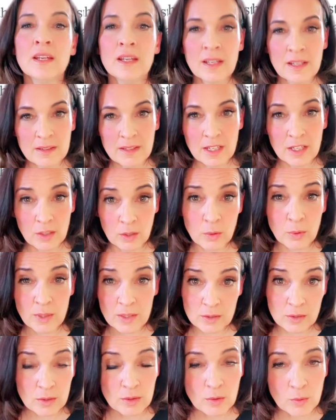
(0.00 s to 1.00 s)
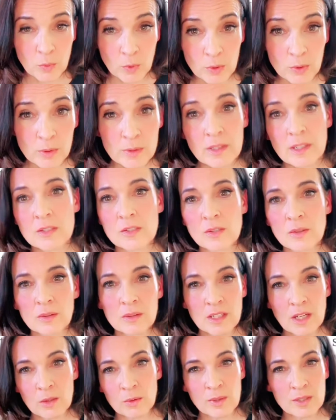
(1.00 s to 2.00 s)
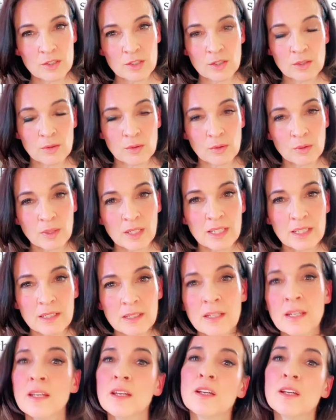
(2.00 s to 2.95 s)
they owe it to the world, they certainly owe it to Ukraine,